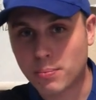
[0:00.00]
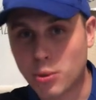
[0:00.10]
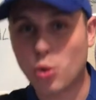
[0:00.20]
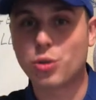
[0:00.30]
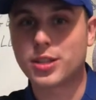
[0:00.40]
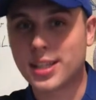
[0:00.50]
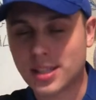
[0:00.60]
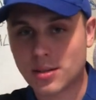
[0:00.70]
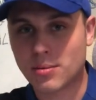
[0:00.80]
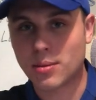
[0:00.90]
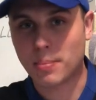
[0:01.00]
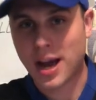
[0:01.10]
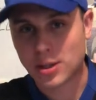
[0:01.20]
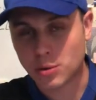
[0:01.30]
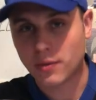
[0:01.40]
pulls the
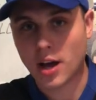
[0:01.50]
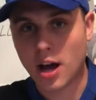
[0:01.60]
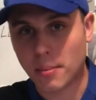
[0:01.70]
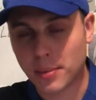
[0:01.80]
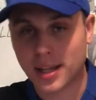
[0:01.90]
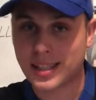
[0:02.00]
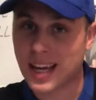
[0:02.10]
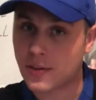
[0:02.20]
Pac-12 up because they